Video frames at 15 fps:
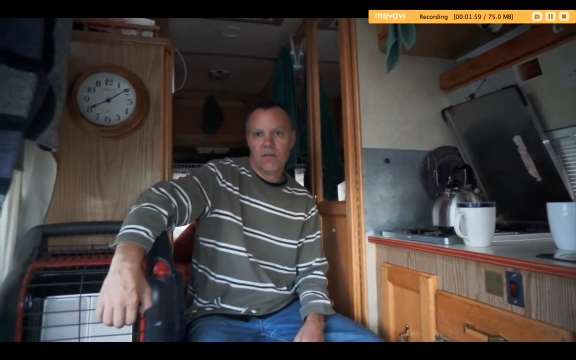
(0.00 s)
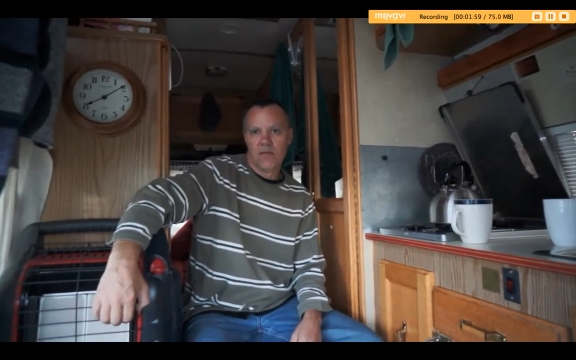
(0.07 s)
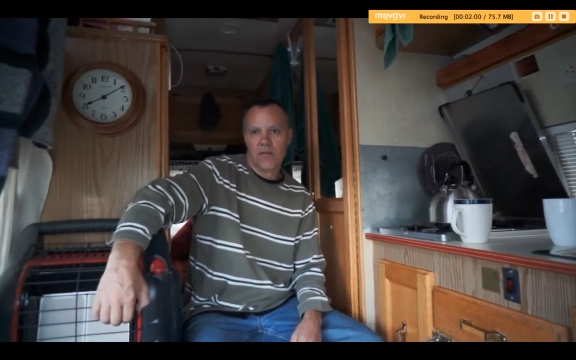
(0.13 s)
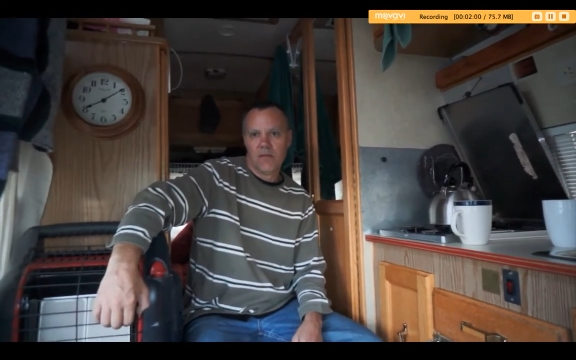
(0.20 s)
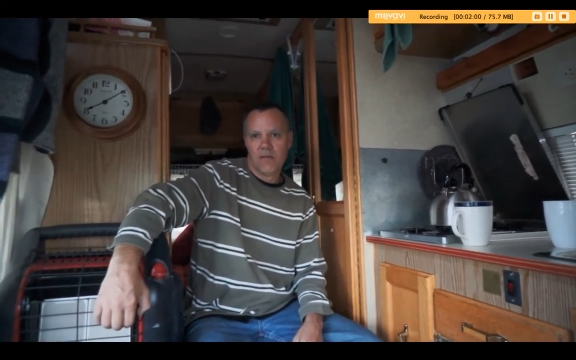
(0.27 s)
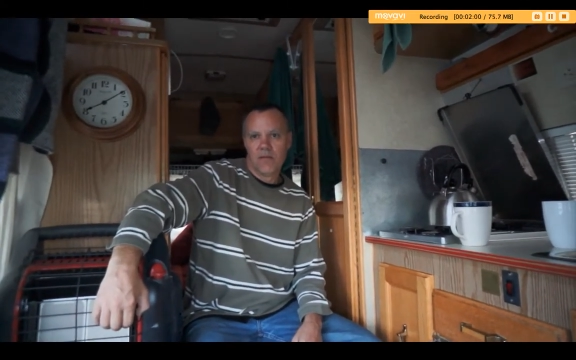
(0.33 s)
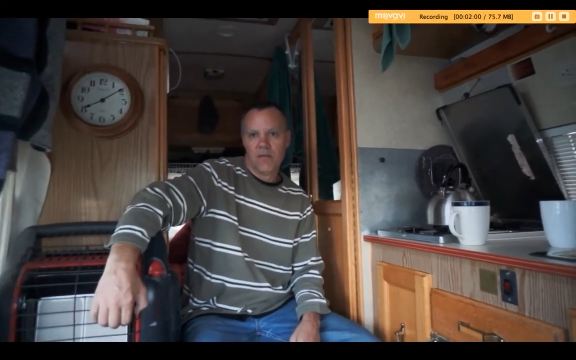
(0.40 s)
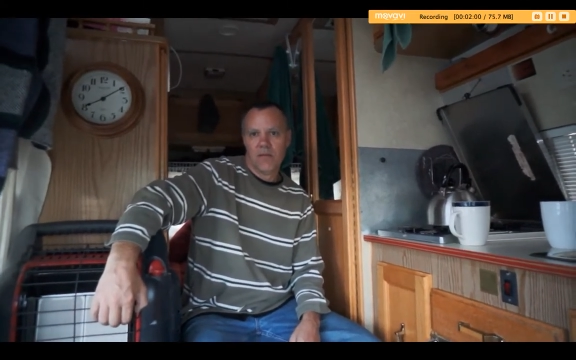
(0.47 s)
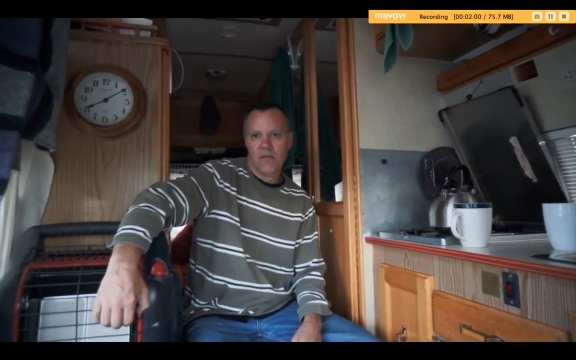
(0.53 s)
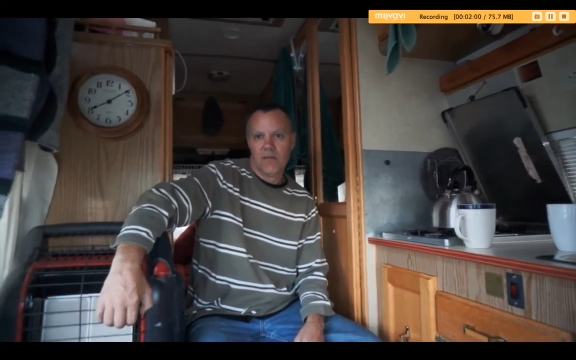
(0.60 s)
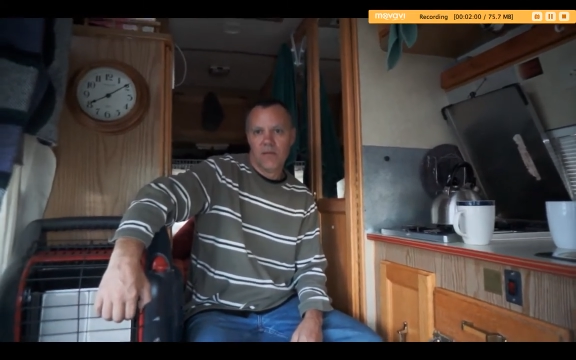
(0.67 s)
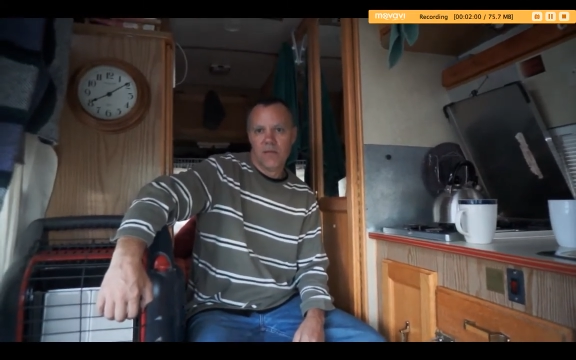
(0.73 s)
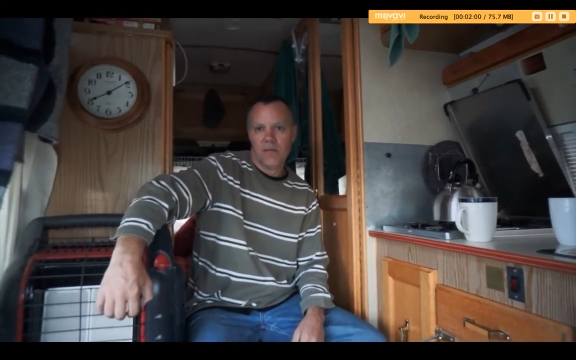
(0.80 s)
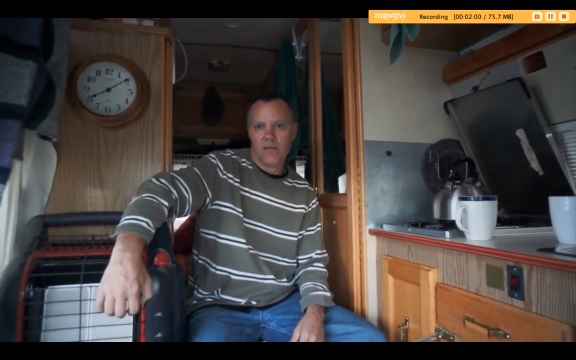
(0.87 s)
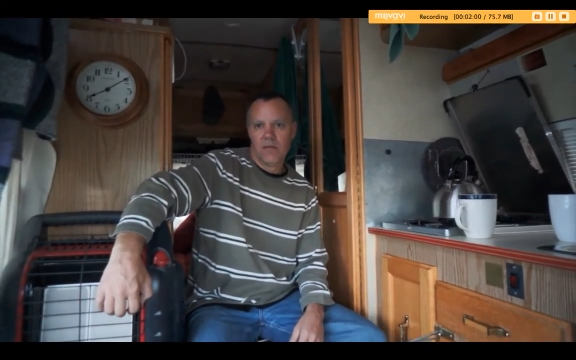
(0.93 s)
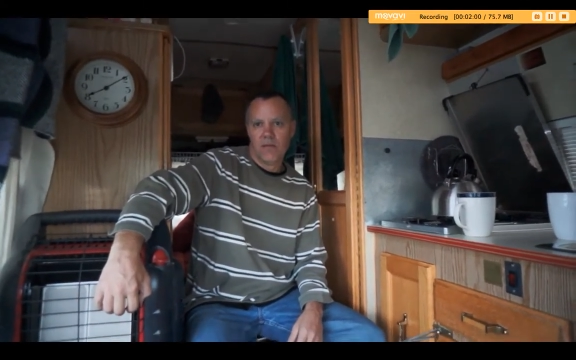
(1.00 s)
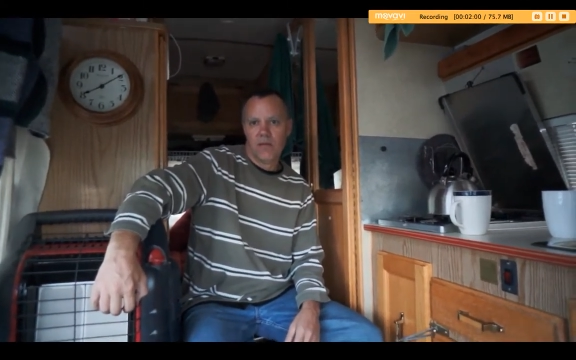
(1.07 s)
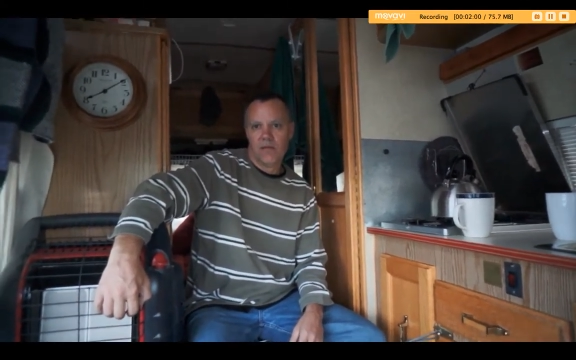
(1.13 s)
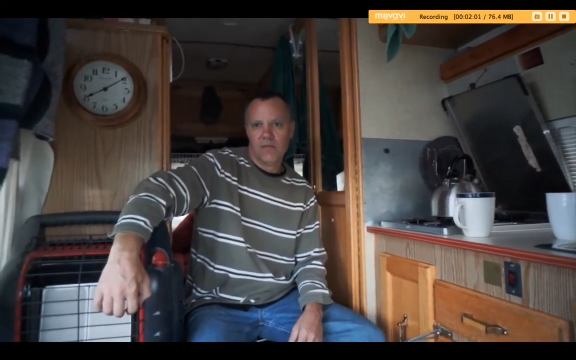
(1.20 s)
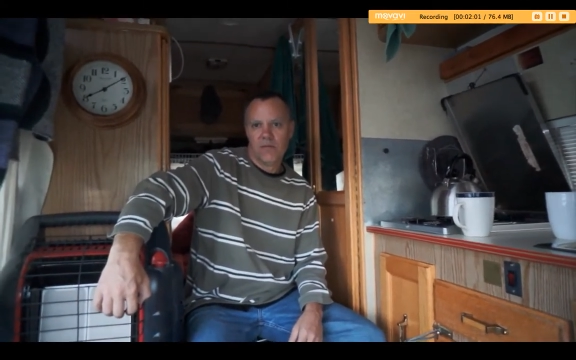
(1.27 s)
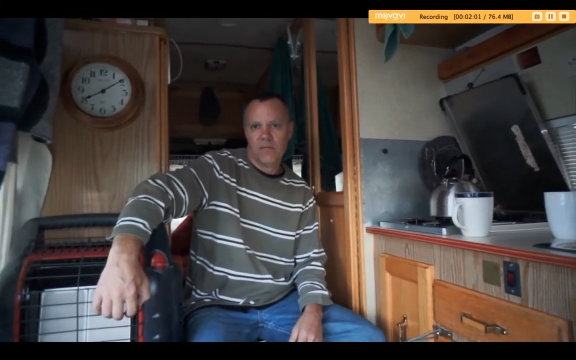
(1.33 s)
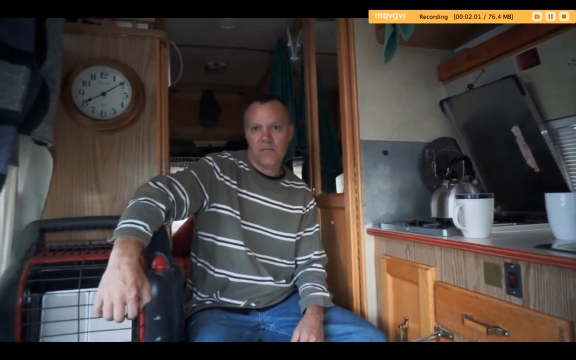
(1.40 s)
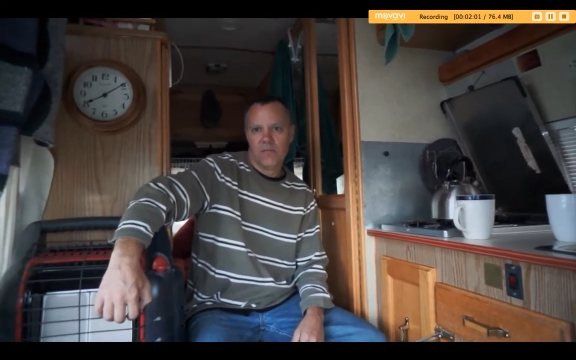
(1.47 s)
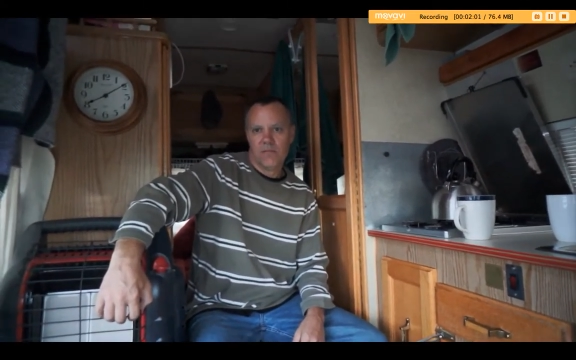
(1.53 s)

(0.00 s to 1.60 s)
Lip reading: So, and I've been